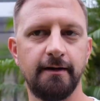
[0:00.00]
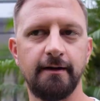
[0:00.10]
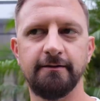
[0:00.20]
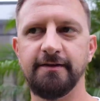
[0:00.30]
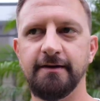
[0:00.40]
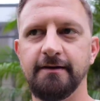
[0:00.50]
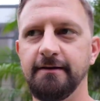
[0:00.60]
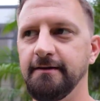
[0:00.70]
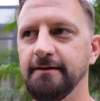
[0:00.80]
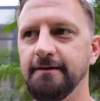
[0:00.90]
And I was like, I
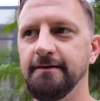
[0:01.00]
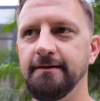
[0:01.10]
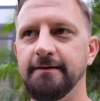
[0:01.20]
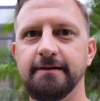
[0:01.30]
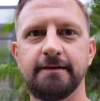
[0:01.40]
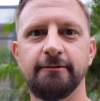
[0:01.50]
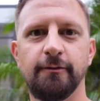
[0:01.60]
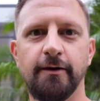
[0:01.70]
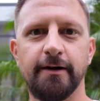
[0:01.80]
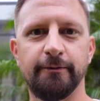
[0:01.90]
"Thought they
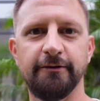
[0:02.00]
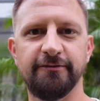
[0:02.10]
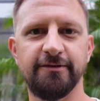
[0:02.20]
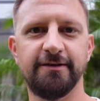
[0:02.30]
were waterproof."